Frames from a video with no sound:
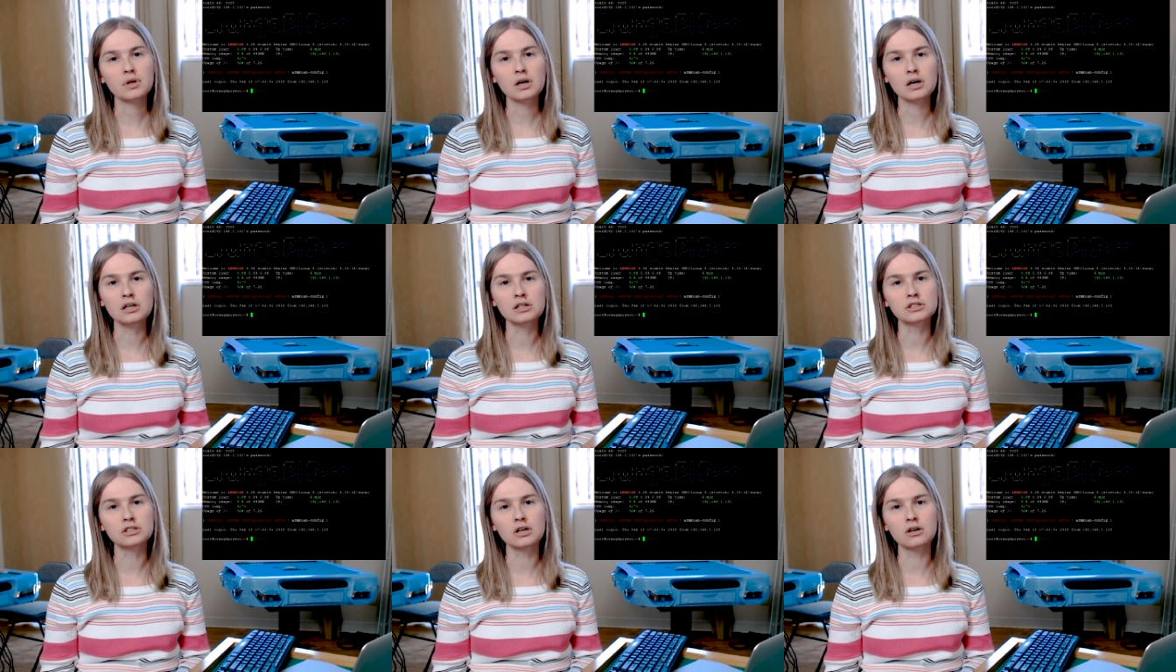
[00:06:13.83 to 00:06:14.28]

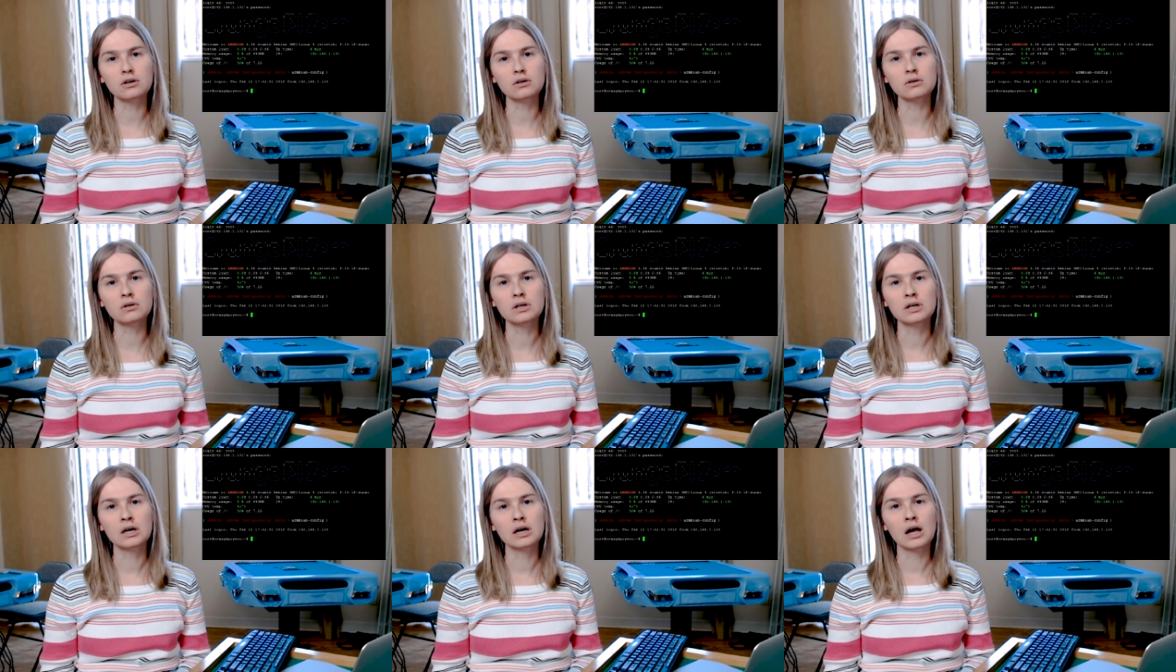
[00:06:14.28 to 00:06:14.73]

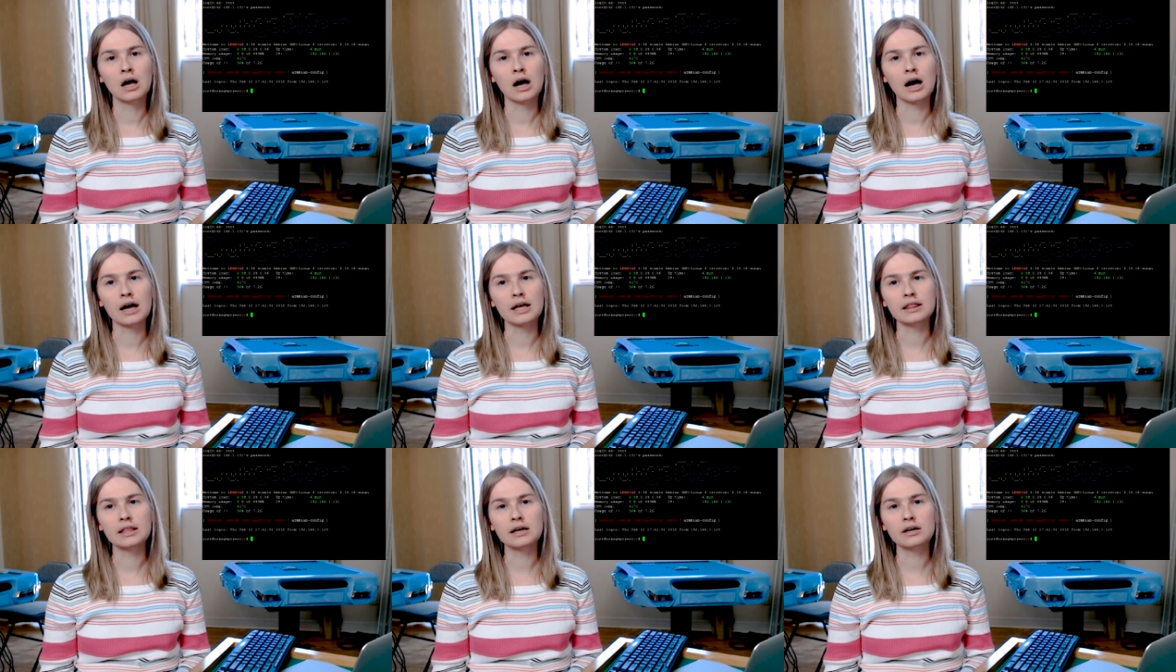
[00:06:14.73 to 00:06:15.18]
So
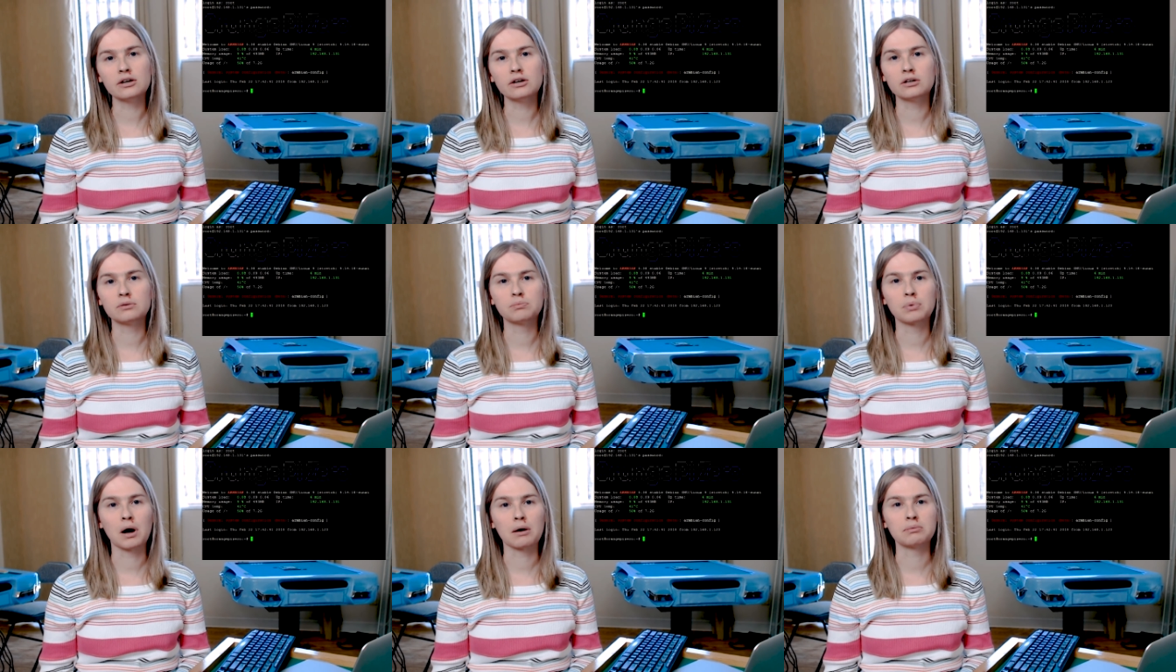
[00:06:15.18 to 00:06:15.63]
I think you
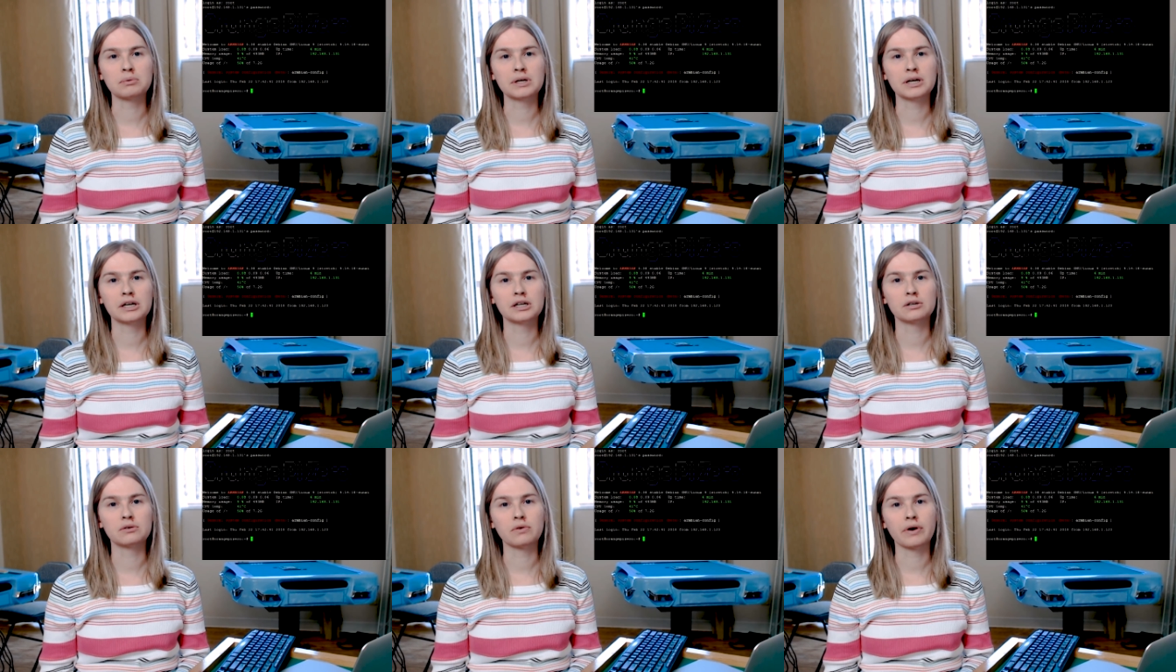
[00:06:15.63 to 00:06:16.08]
could probably
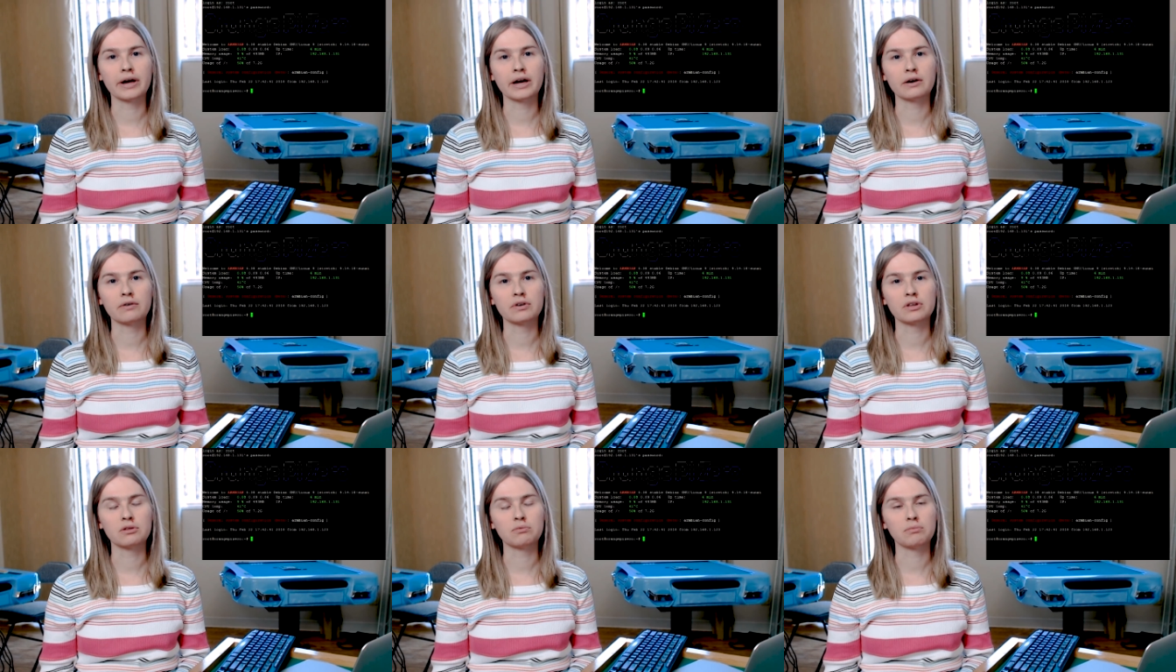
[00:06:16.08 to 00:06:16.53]
get away
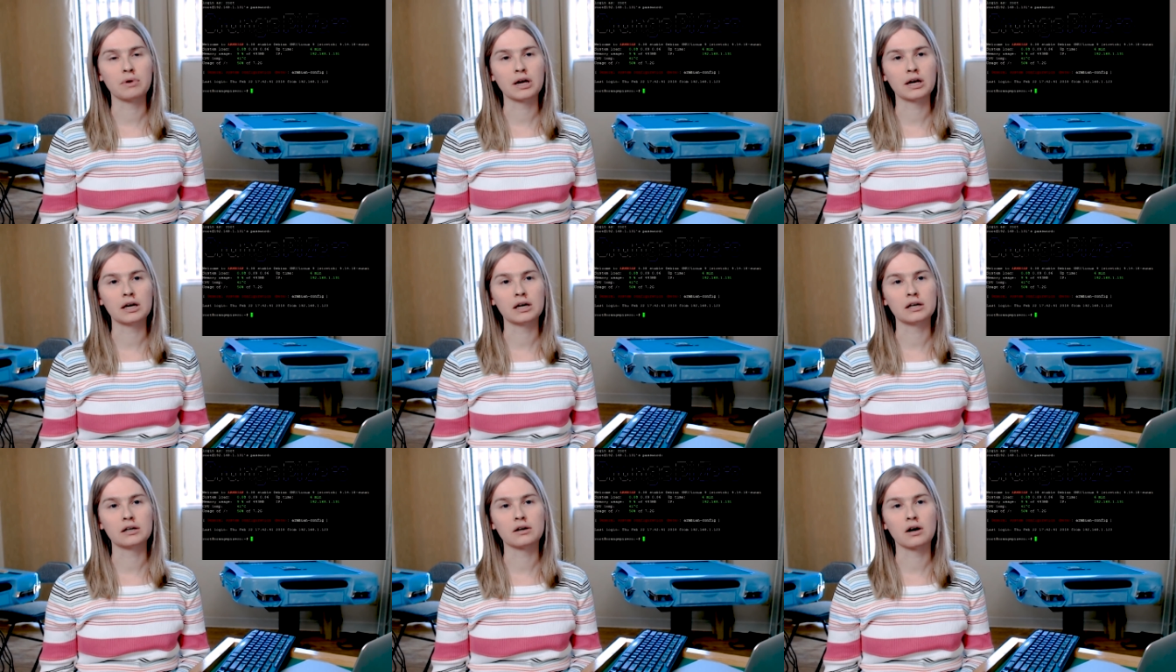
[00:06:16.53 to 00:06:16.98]
with
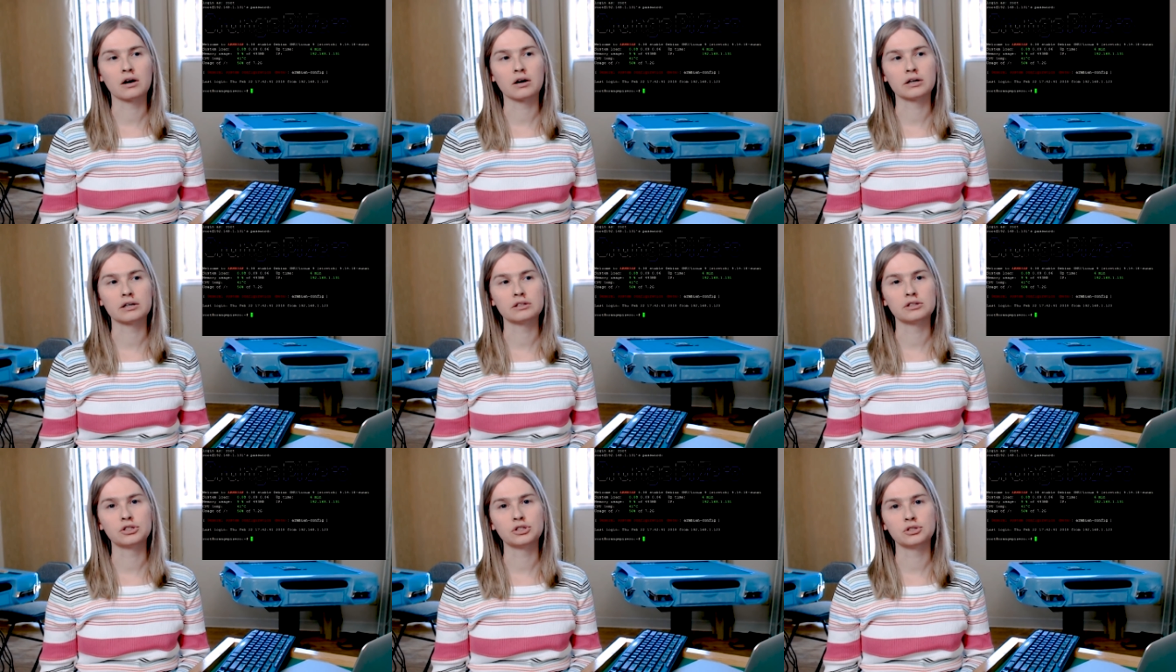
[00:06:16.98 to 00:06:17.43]
making
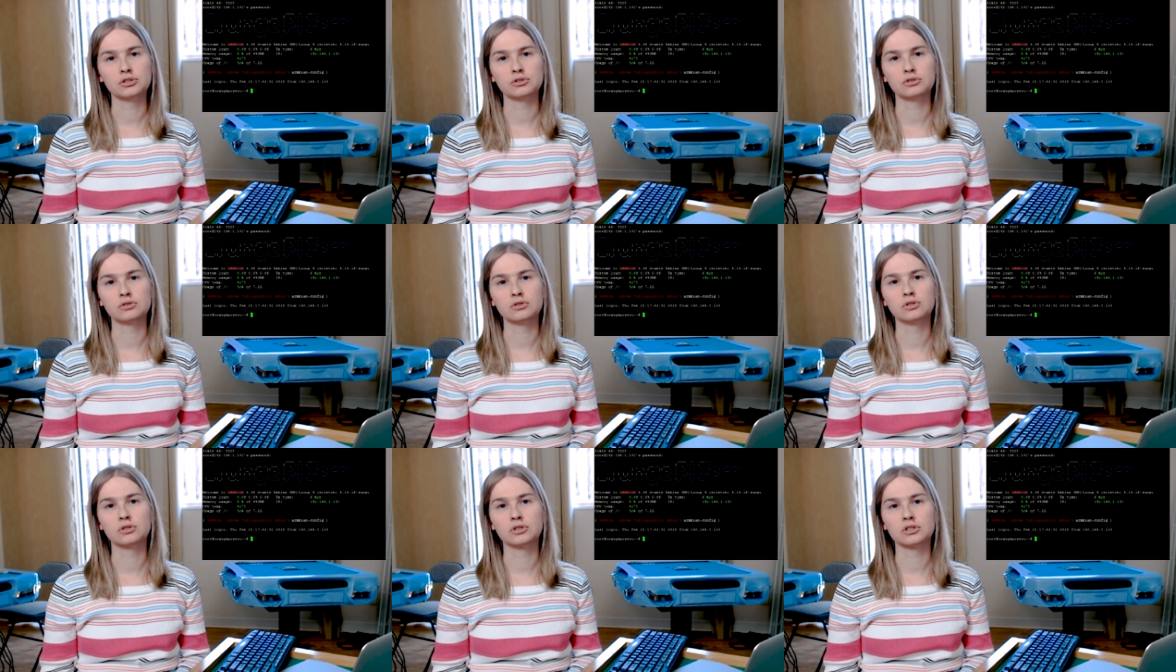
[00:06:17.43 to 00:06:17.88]
on
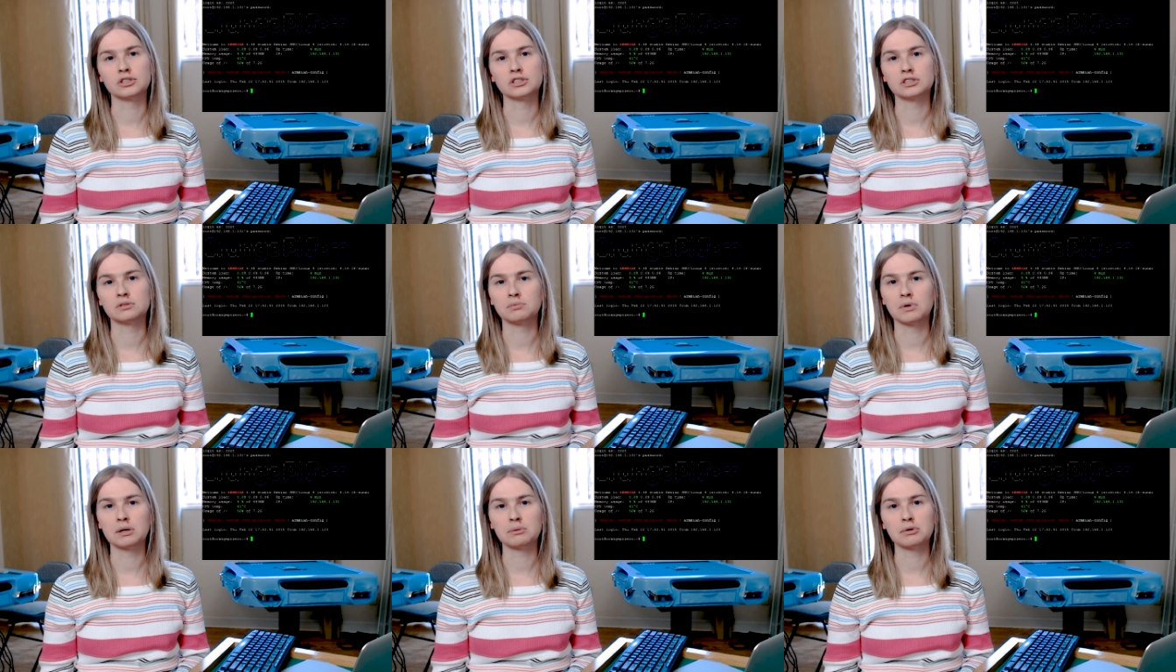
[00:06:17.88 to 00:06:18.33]
2
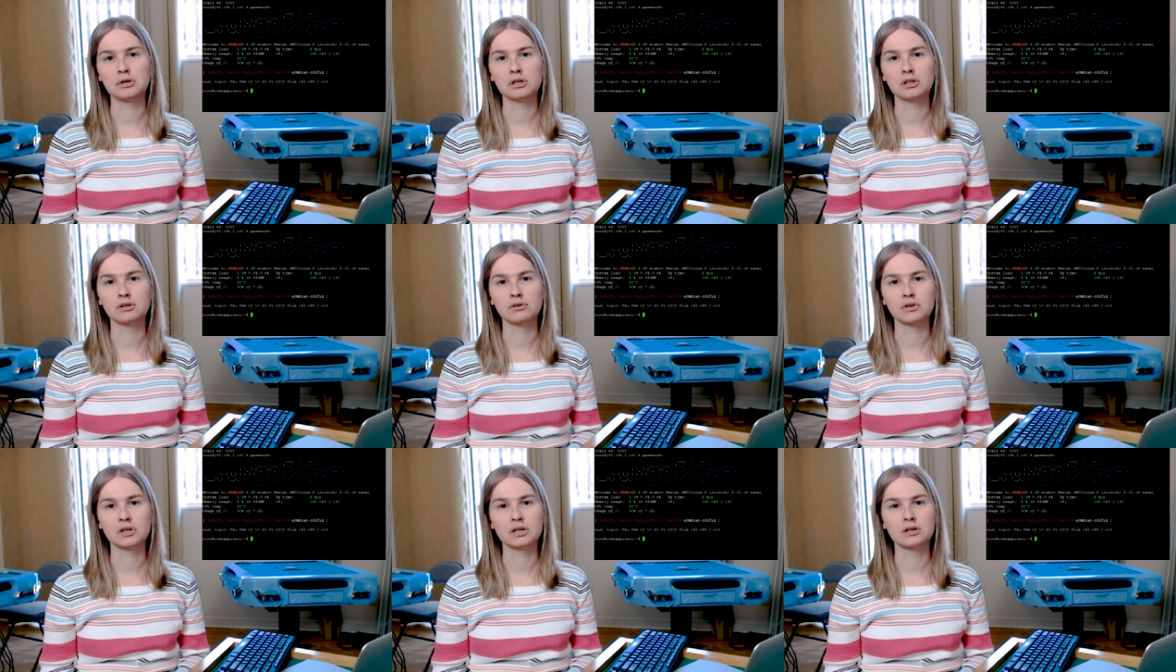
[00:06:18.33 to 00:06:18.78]
cores, maybe
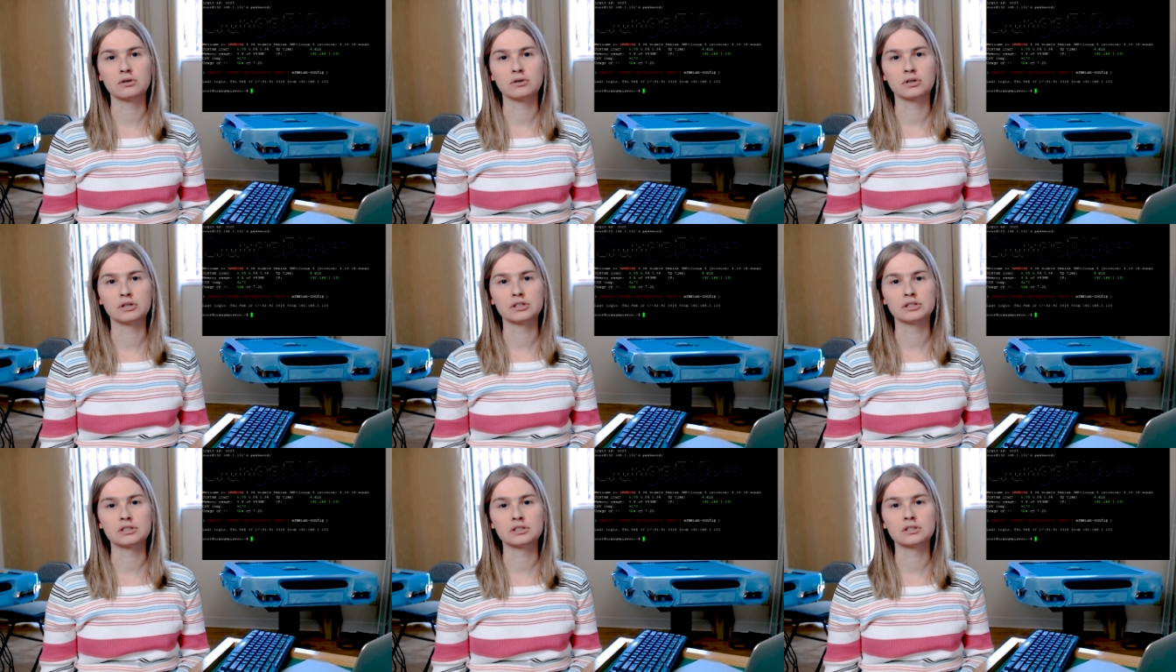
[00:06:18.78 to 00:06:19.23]
3
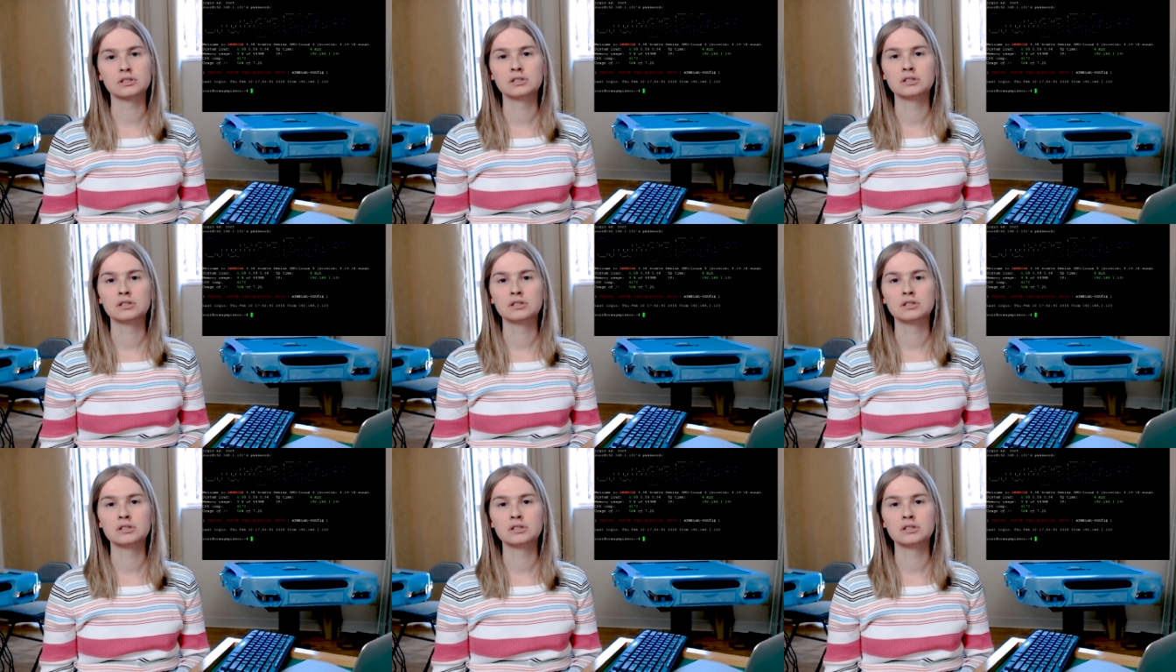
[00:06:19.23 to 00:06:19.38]
cores.